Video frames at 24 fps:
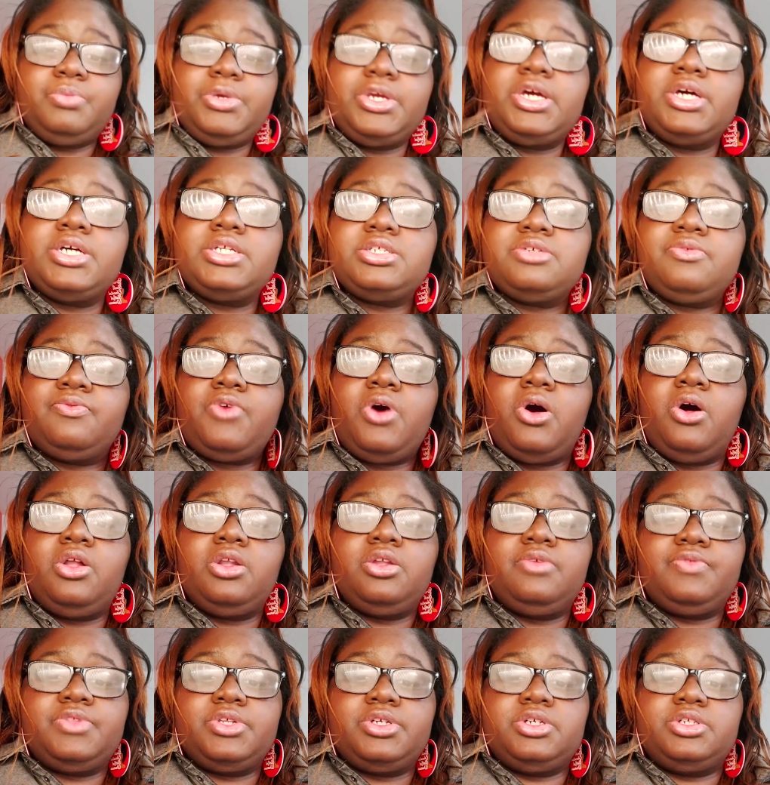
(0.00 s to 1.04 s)
because of
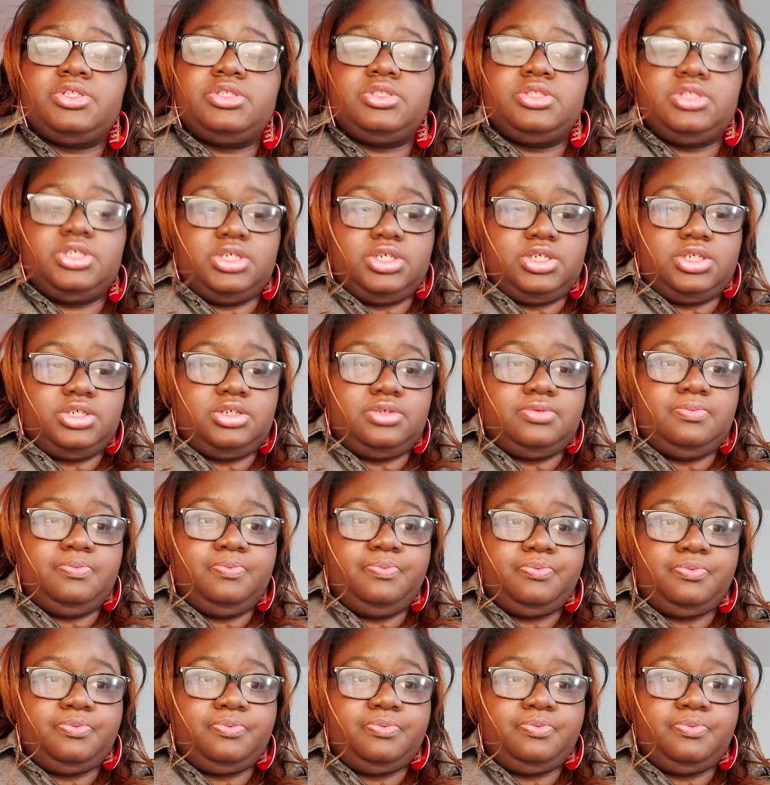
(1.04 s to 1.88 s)
all of the